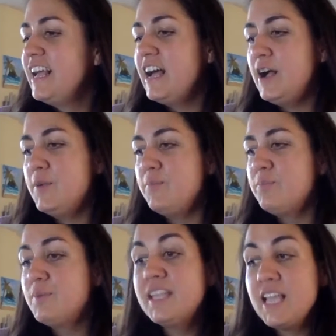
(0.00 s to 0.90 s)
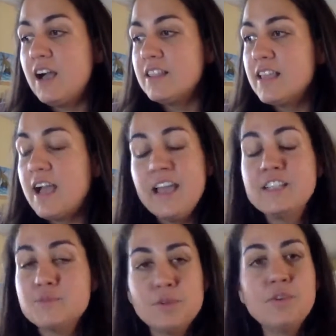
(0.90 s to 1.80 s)
But yeah,
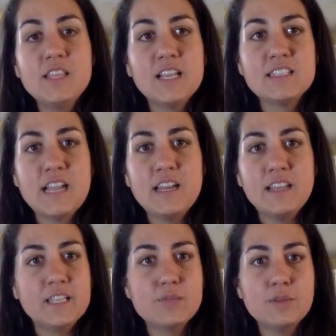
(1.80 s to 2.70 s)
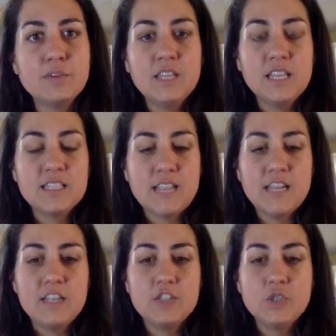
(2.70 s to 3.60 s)
it's been really exciting. It's been really
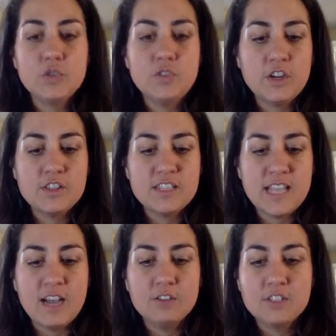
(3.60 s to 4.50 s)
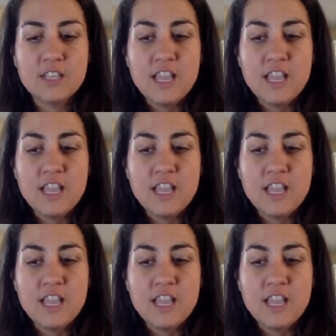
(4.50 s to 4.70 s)
exciting to figure this out,